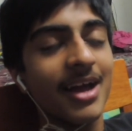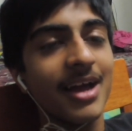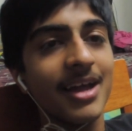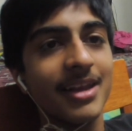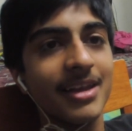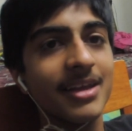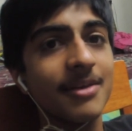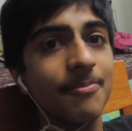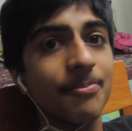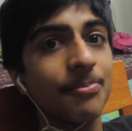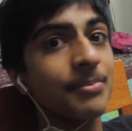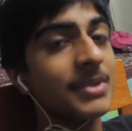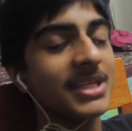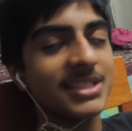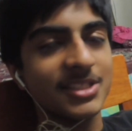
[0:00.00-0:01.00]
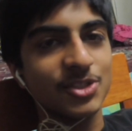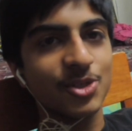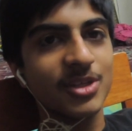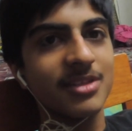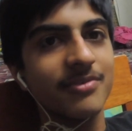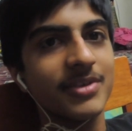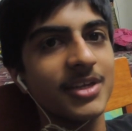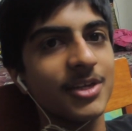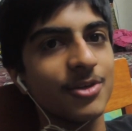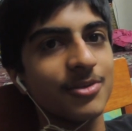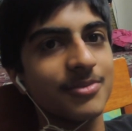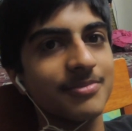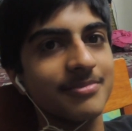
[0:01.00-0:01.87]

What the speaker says: And yeah, please enjoy the video.